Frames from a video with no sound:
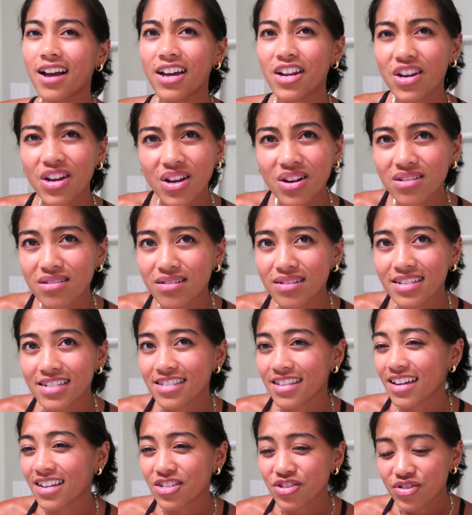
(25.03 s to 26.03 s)
I know,
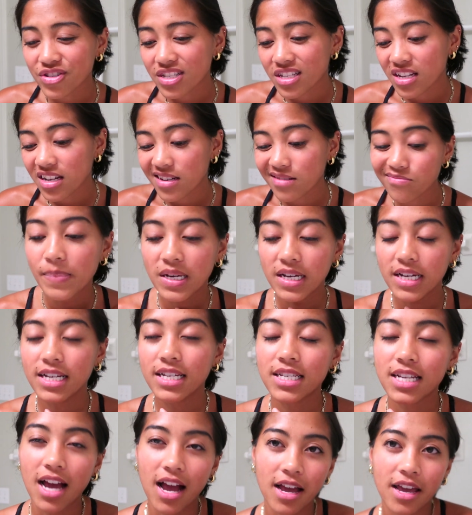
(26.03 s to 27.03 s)
is that interesting?
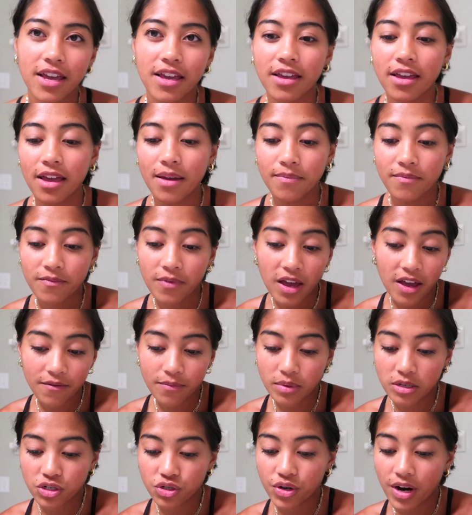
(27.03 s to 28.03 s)
But I
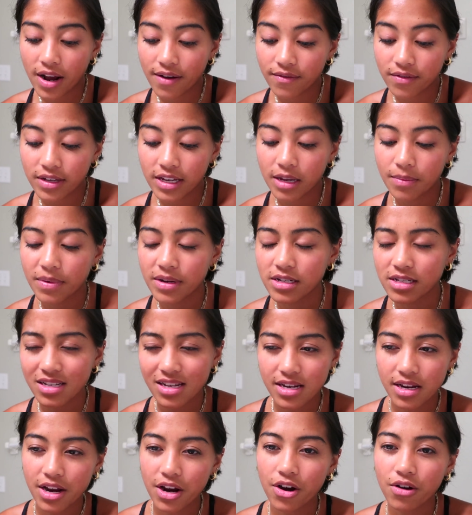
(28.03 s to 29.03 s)
have been traveling and my
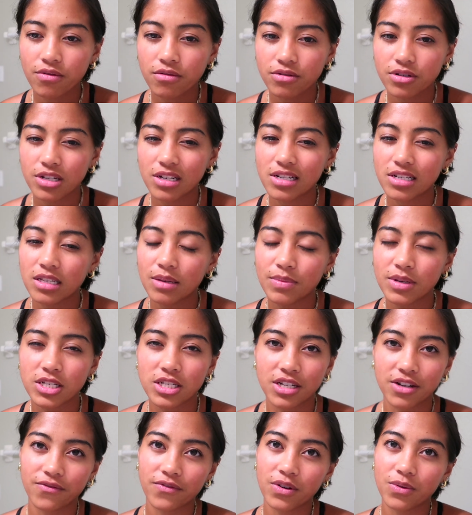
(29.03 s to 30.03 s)
skincare routine is a
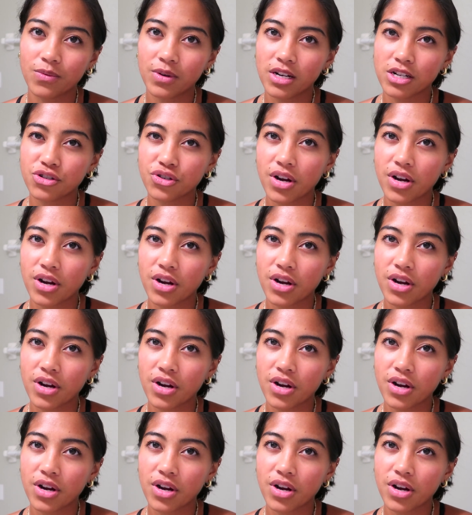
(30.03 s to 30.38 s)
bit different when I